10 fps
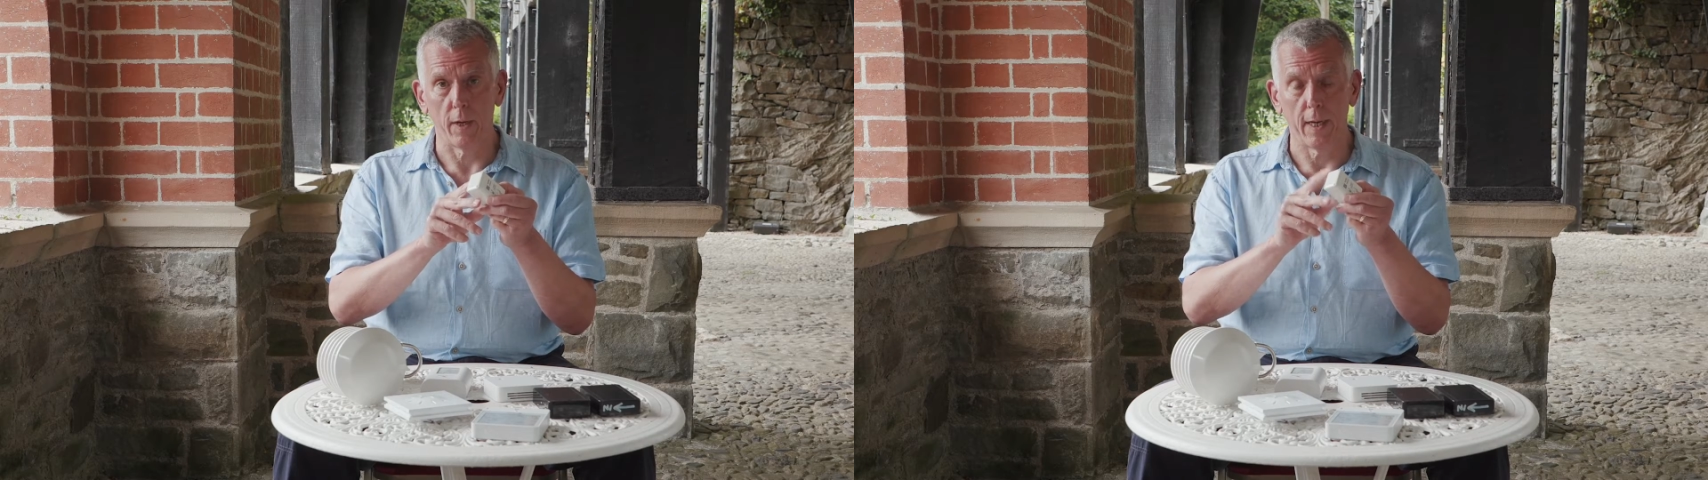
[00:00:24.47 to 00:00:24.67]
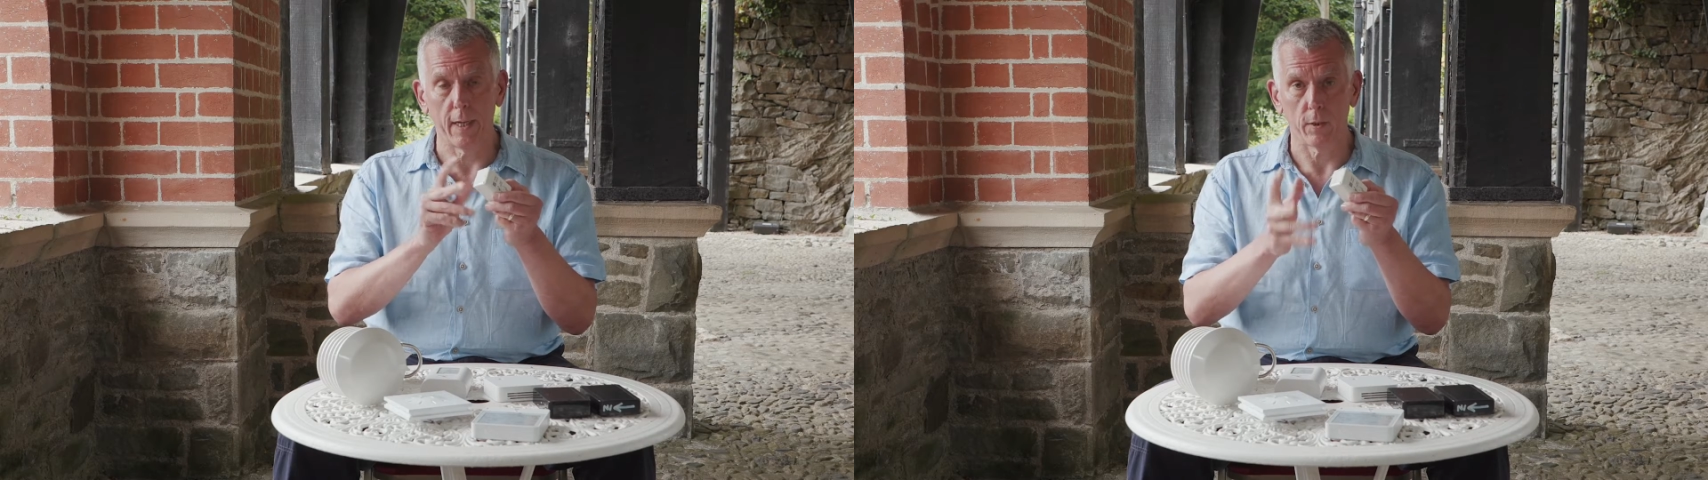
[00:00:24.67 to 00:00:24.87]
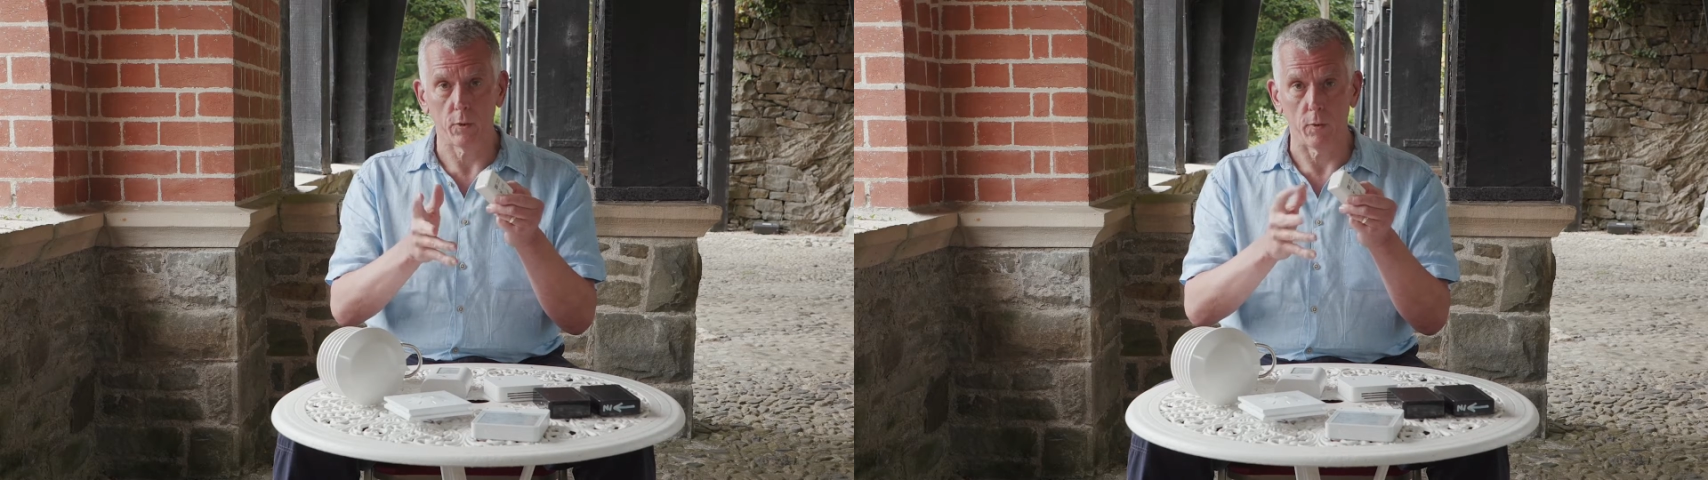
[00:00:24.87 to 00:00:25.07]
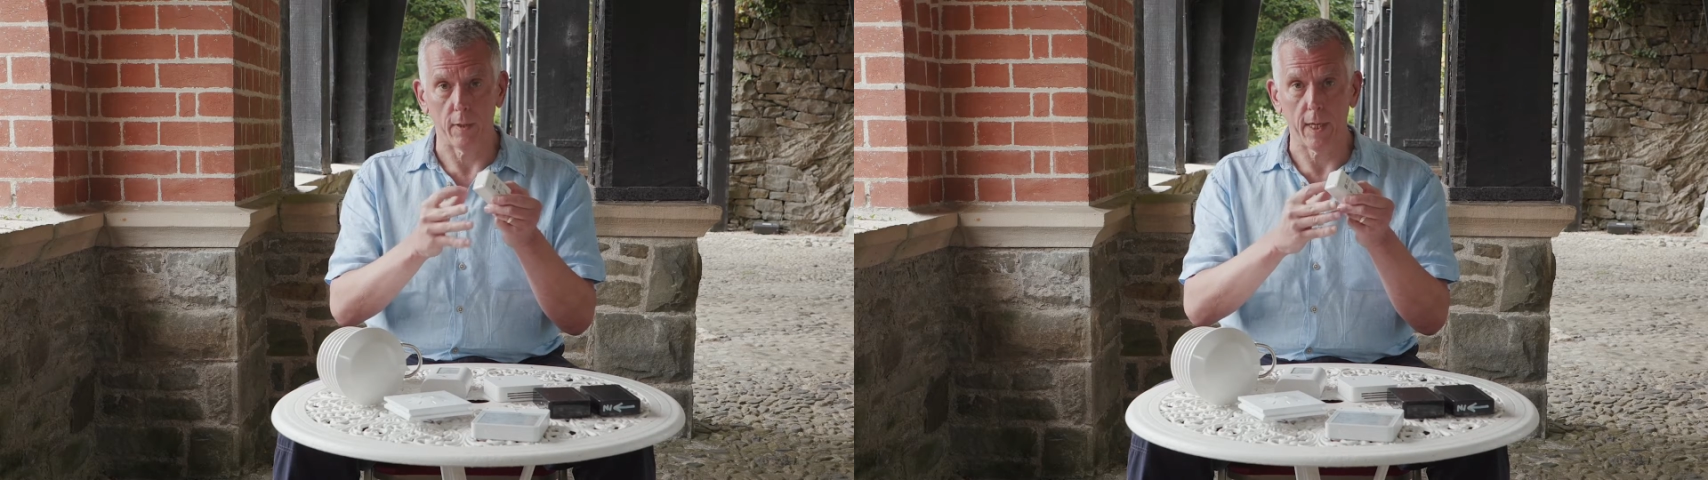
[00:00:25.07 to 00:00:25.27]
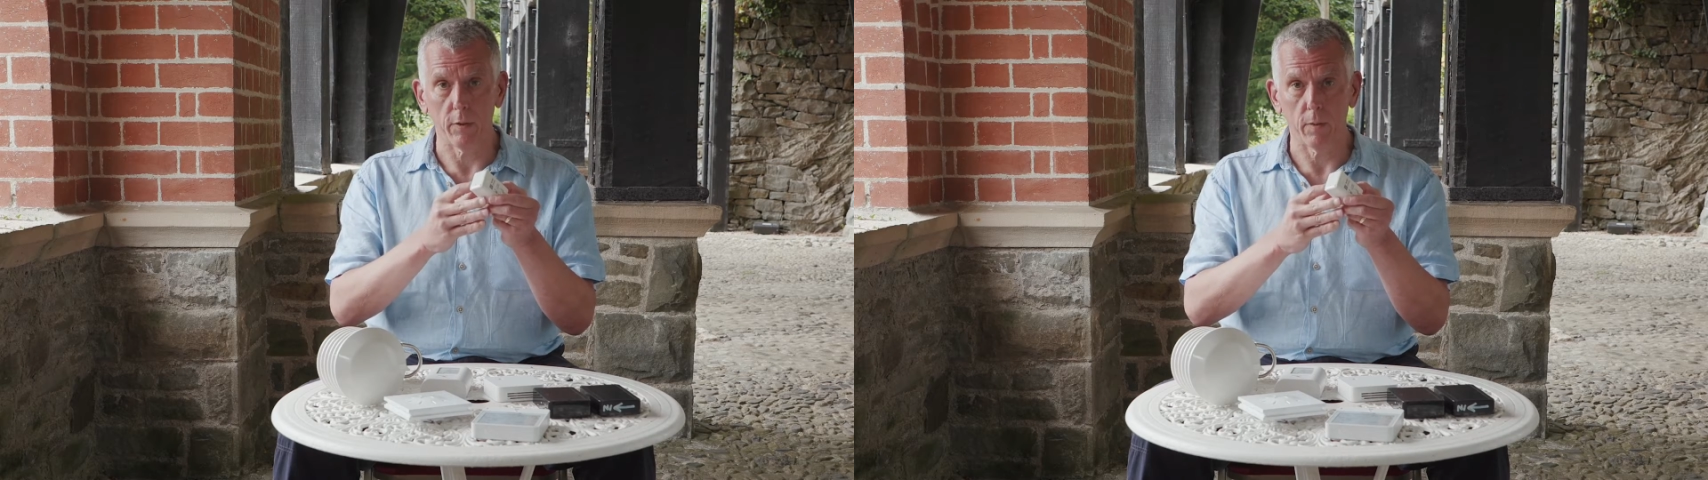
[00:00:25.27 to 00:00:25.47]
any sort of
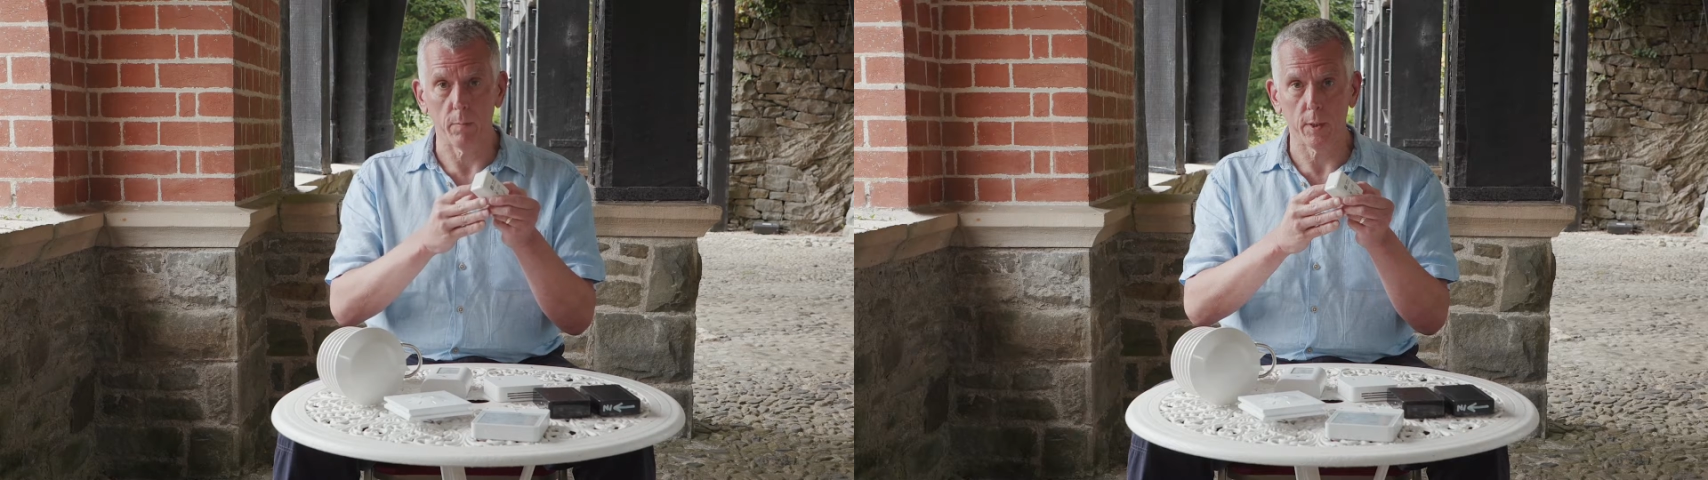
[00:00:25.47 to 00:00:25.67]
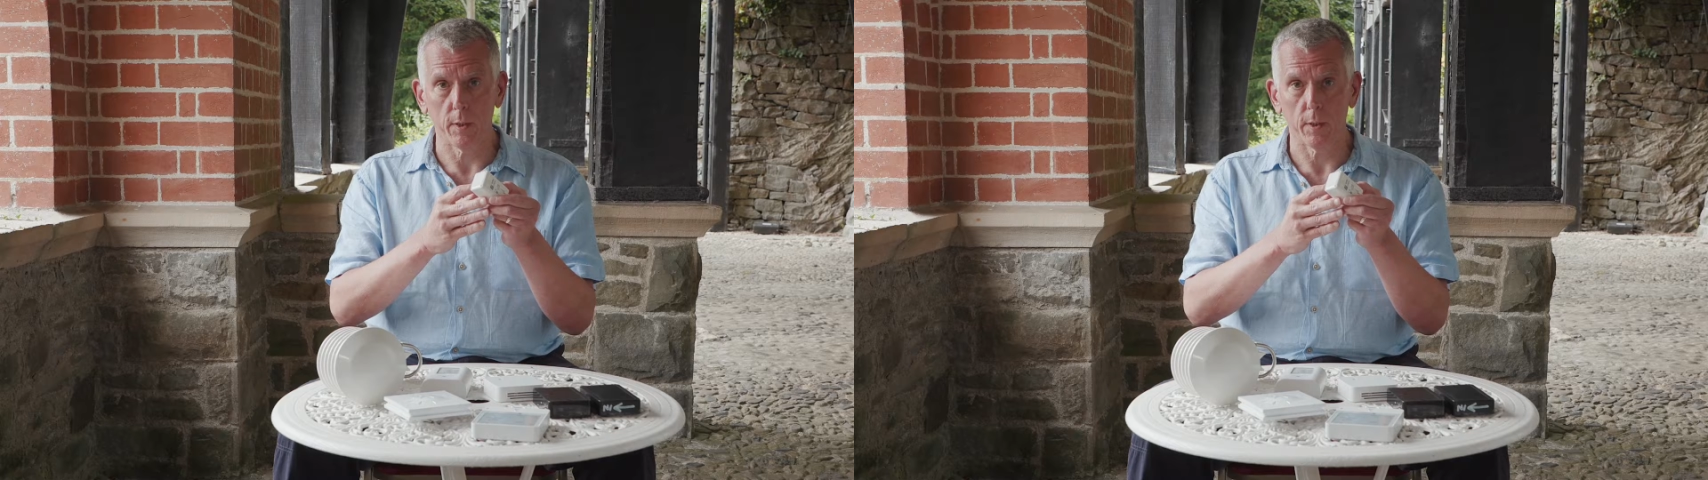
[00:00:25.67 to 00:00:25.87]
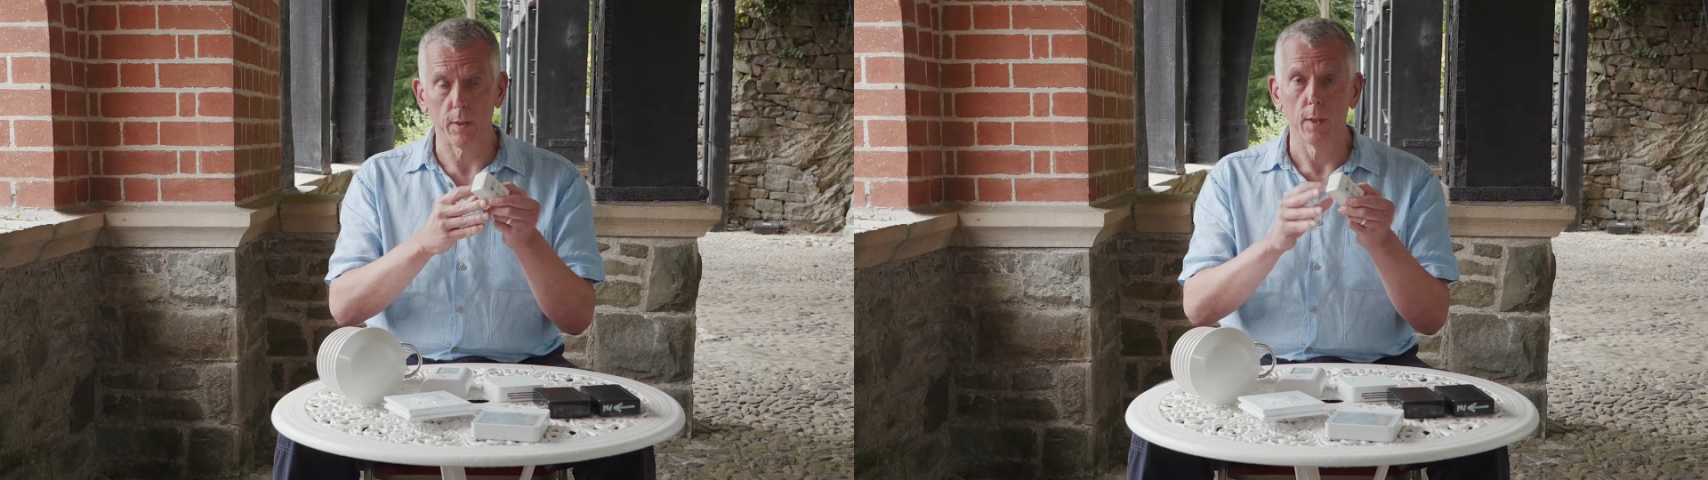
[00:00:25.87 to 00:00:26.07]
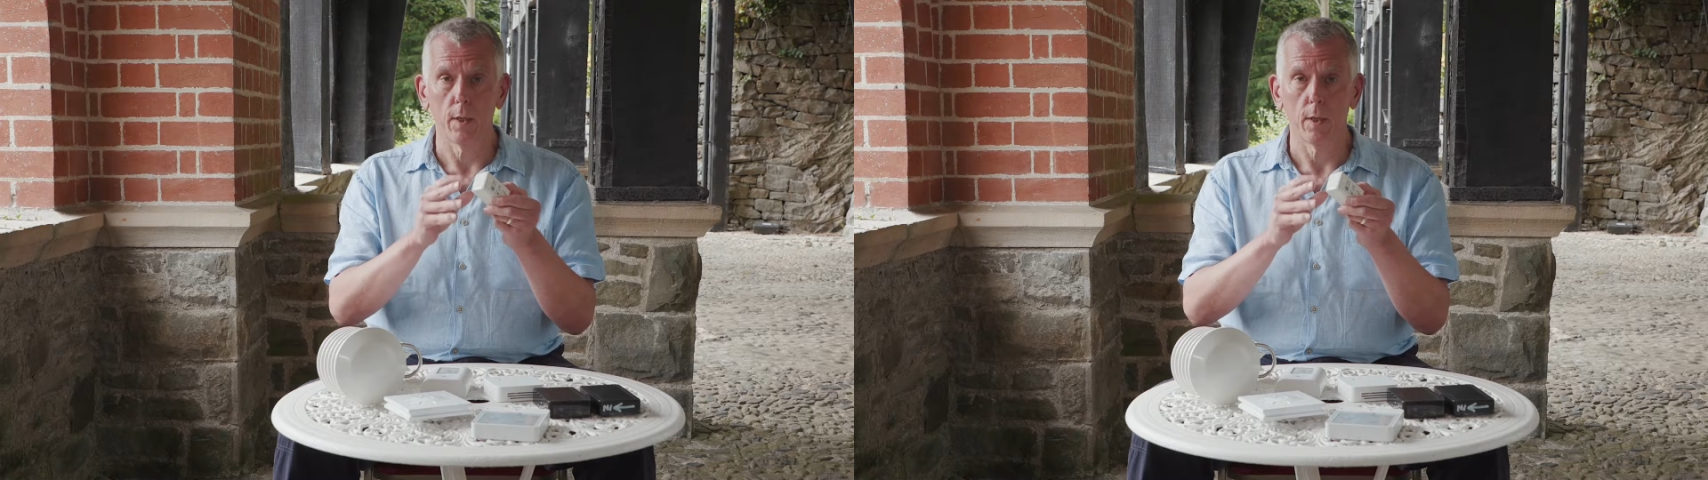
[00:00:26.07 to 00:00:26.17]
catering business